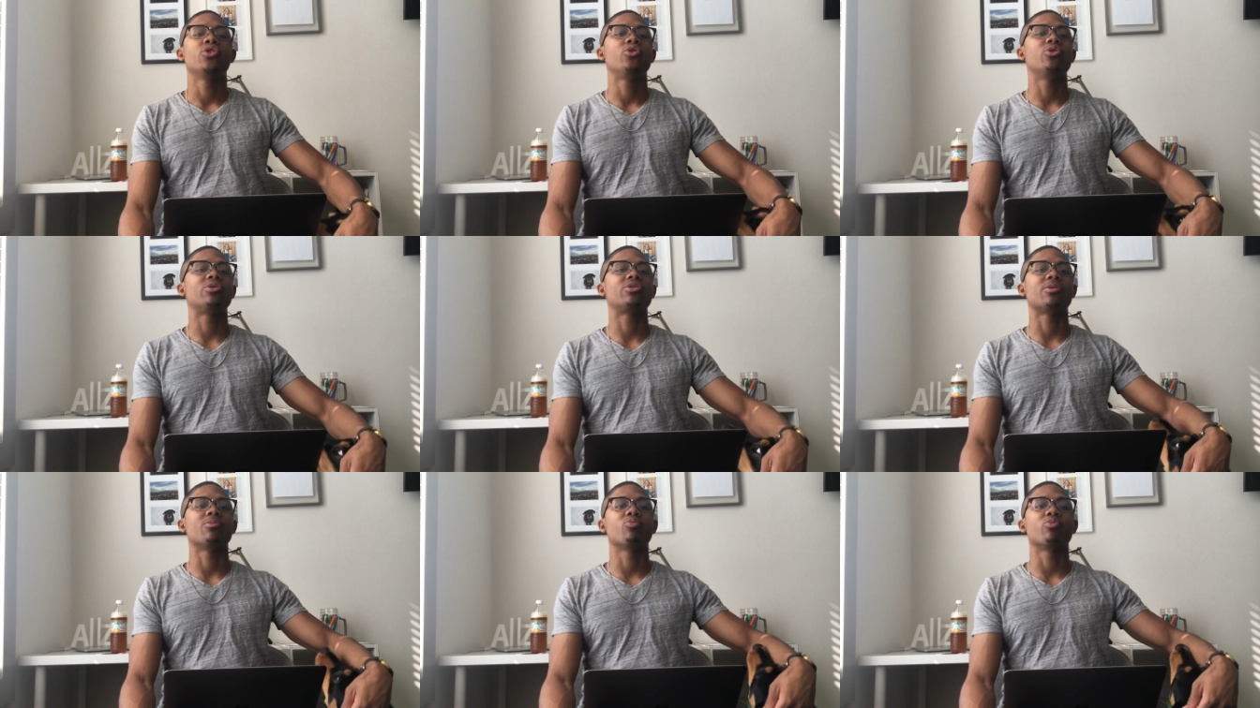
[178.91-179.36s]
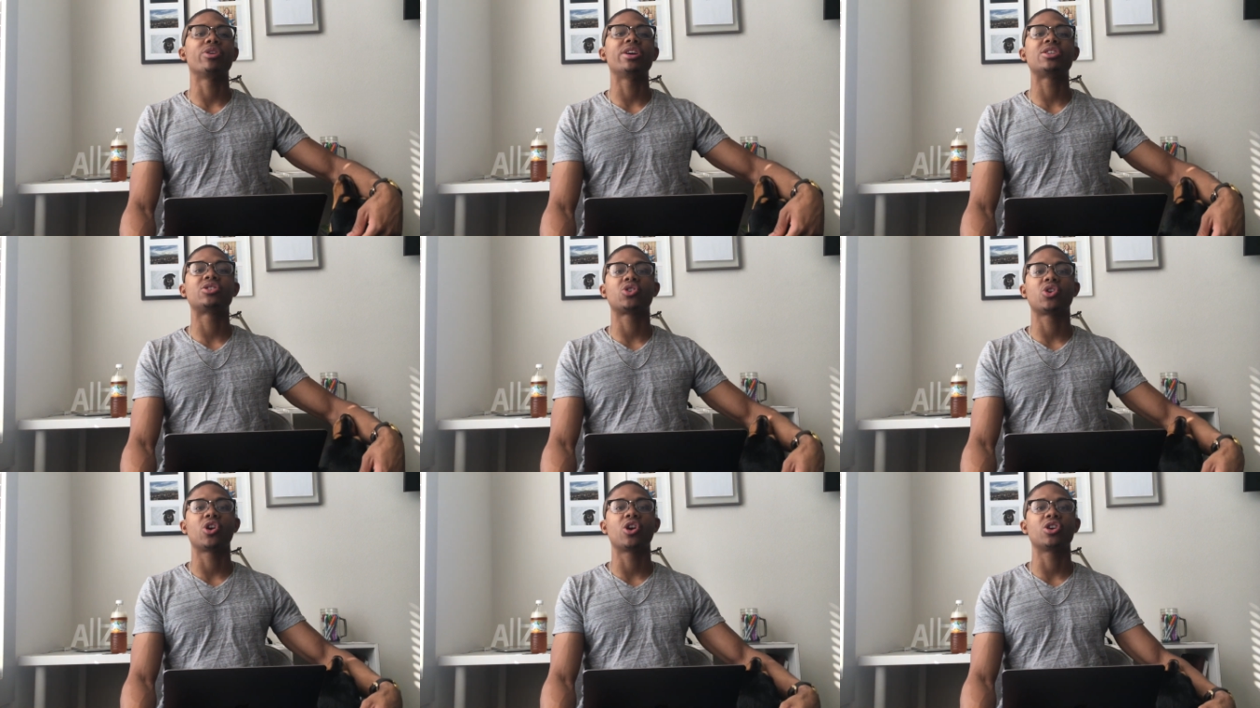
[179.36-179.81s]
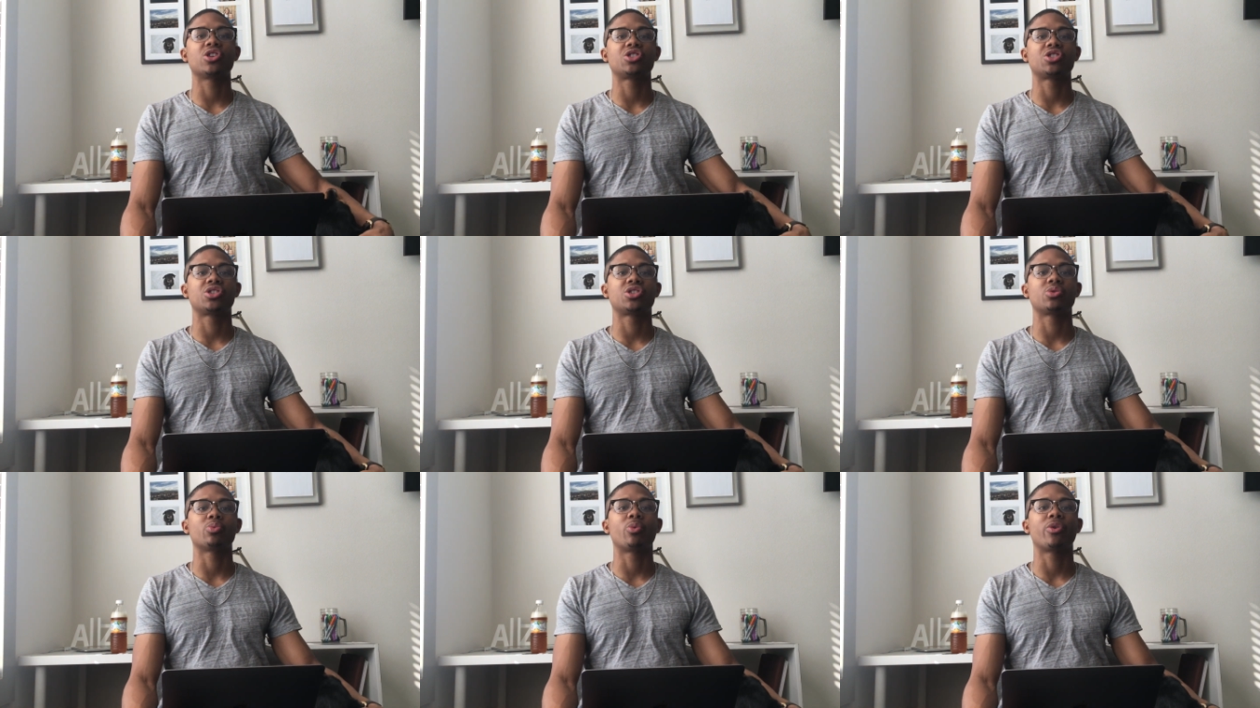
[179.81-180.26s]
do some
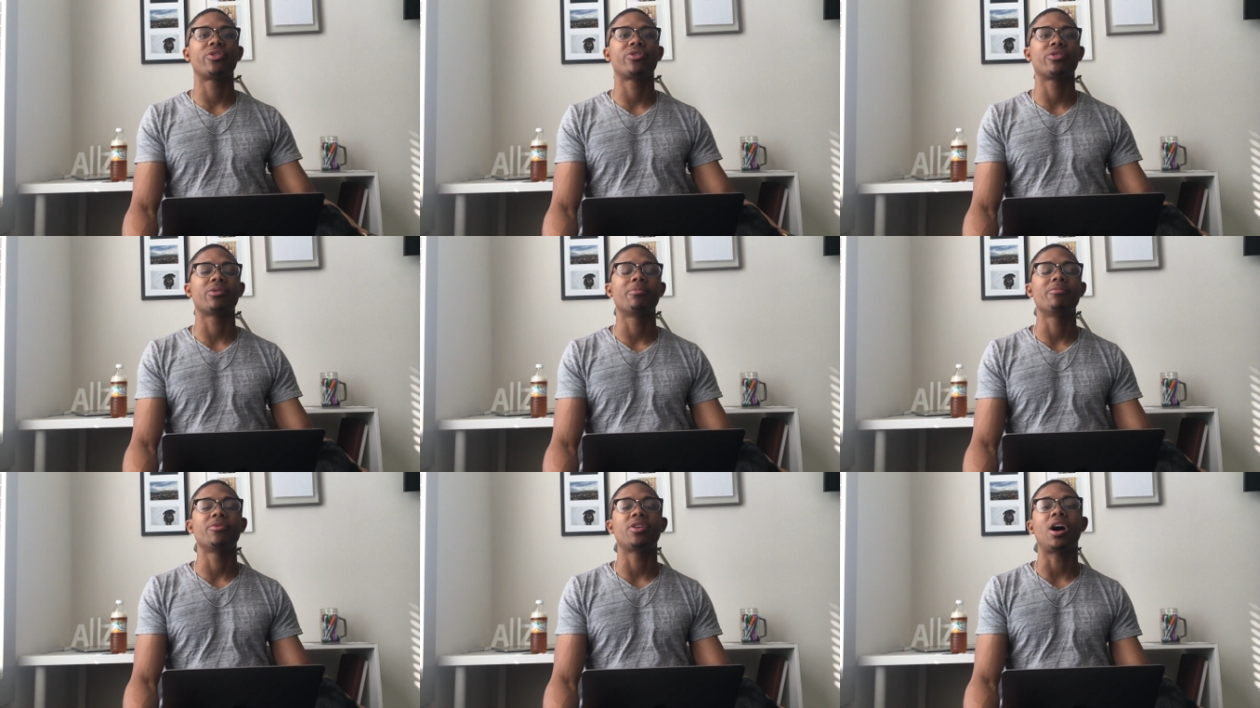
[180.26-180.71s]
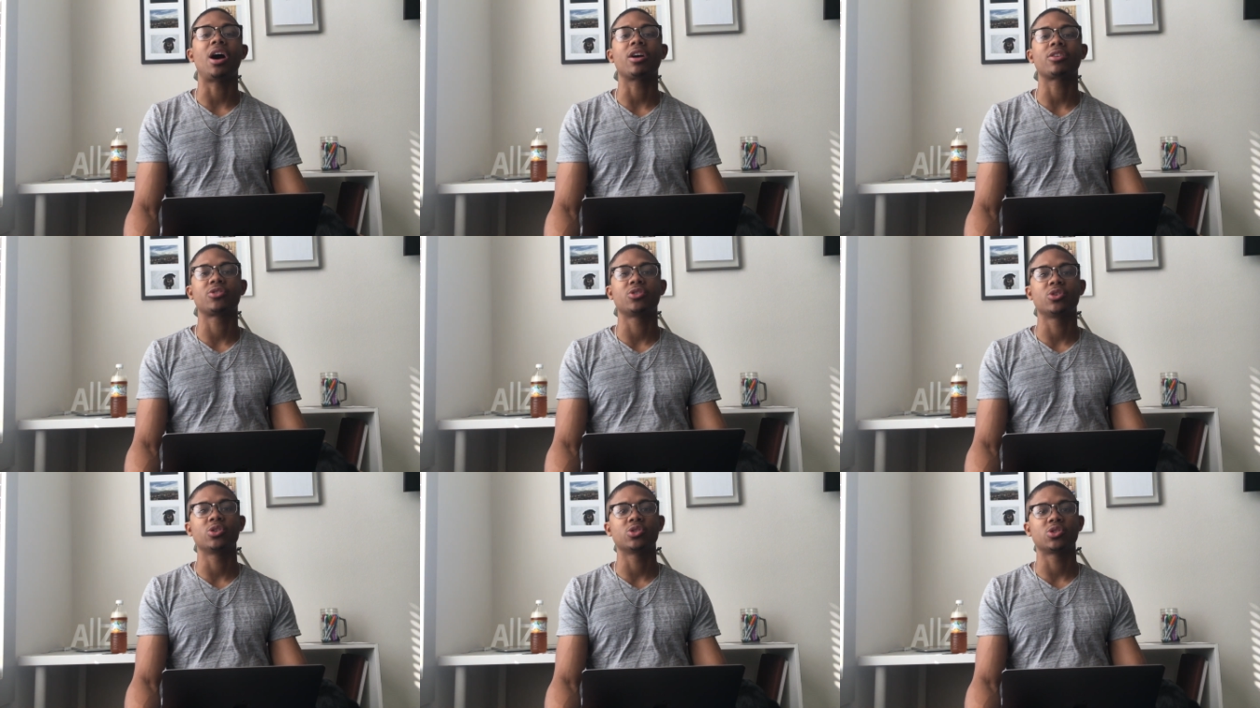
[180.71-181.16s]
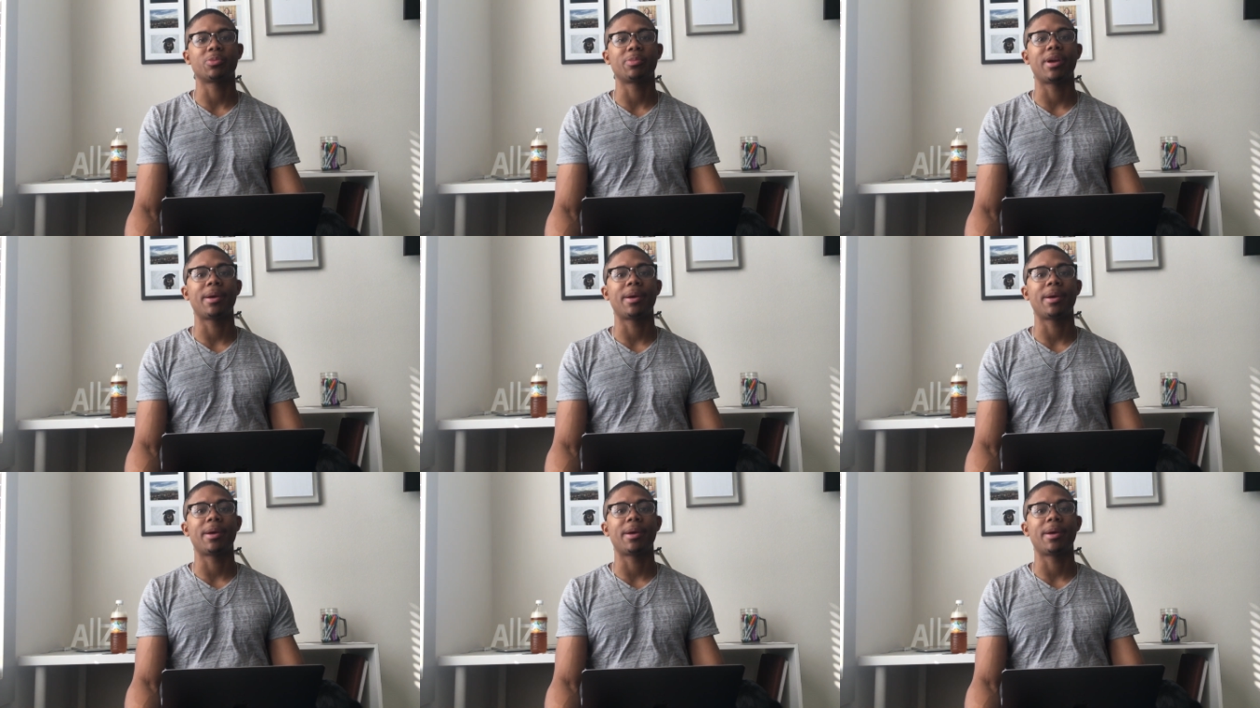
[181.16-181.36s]
research with some doctors or